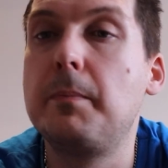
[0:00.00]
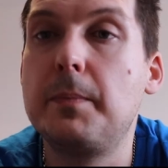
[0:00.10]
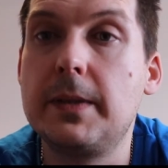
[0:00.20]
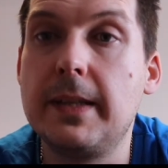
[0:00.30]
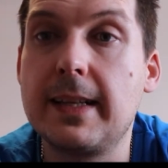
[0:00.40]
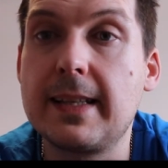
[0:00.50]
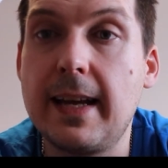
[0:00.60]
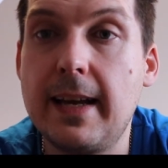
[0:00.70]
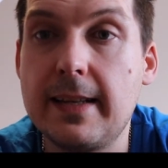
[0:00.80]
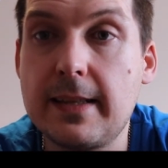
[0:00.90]

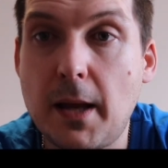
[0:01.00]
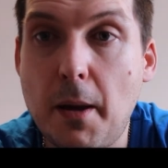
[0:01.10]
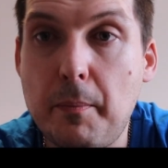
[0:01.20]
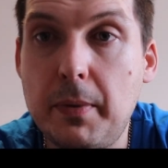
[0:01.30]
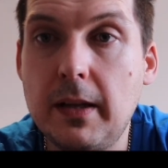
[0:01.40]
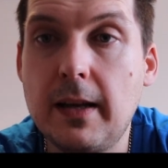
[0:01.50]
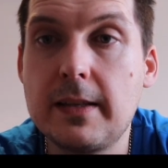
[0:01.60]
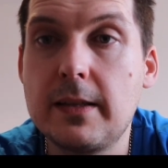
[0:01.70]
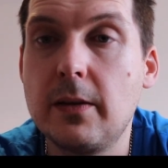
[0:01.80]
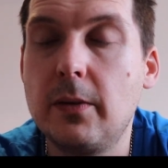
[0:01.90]
6s
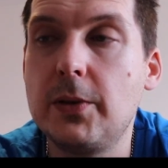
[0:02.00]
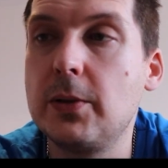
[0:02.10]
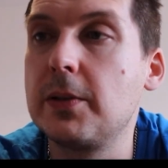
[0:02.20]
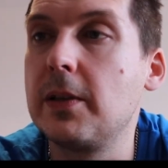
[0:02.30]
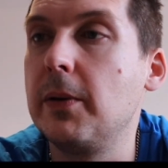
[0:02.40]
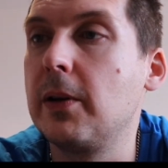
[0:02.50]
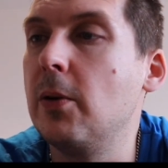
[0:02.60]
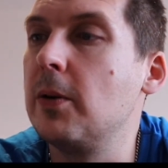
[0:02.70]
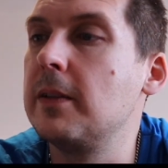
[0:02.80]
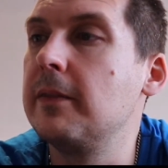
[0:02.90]
Plus, which also
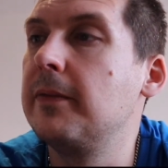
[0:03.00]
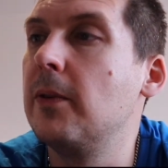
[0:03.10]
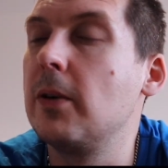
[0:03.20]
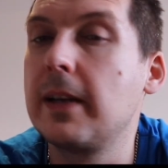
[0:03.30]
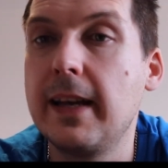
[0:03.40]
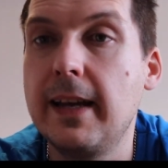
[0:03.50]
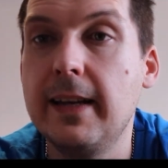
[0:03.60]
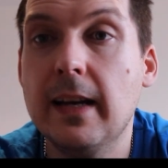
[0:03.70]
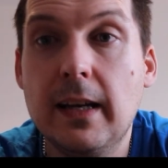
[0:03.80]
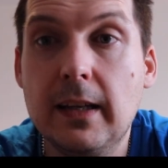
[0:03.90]
records in
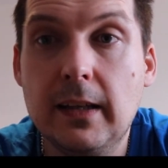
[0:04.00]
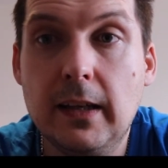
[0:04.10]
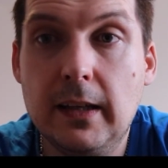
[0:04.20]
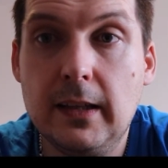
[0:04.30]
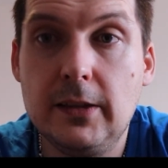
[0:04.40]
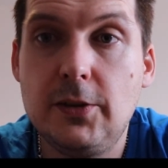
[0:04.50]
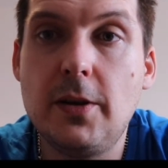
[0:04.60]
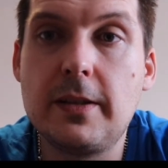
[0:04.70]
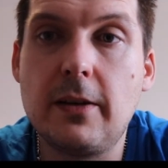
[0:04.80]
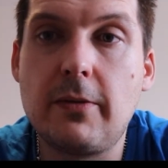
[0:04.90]
4K.
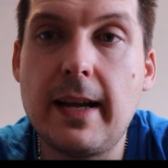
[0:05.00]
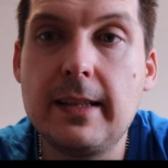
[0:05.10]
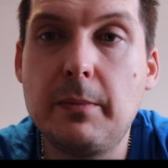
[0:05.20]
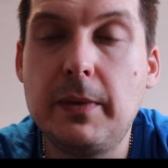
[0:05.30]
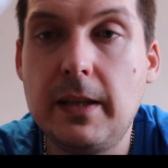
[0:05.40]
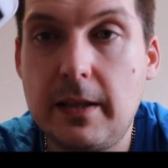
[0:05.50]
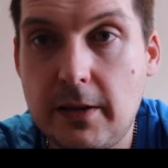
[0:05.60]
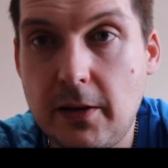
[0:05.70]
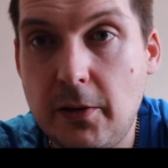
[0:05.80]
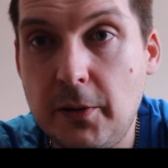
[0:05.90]
Use it randomly,
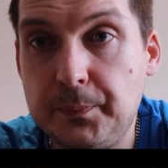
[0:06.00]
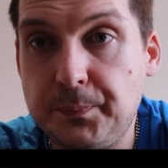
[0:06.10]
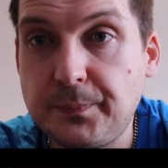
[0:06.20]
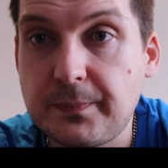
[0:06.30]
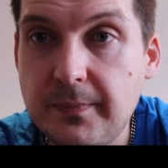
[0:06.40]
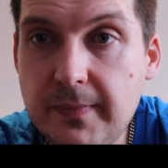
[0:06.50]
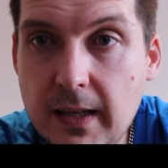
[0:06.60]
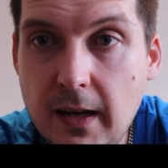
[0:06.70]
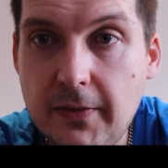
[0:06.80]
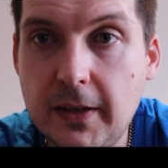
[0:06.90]
so
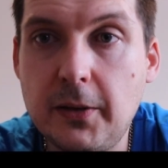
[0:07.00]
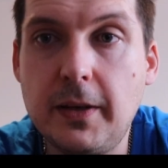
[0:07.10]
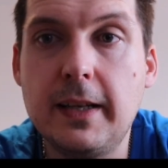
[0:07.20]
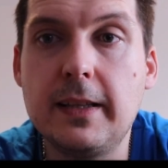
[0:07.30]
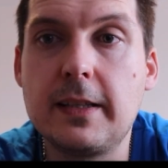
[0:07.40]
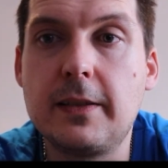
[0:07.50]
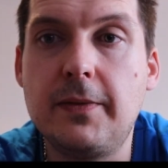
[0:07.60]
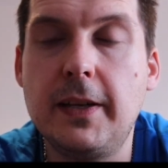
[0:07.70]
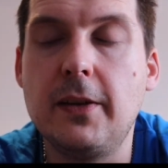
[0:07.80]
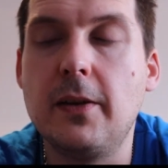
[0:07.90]
I've included it in this
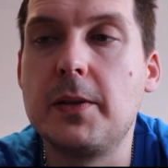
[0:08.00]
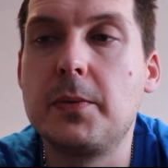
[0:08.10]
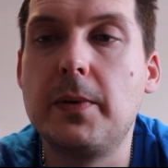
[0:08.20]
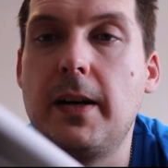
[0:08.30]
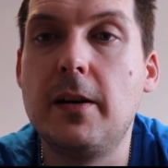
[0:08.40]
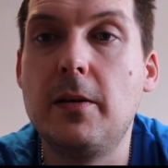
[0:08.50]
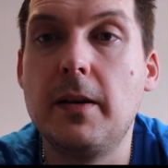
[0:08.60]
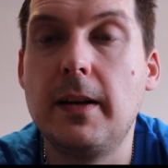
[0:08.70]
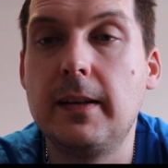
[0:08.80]
video as well.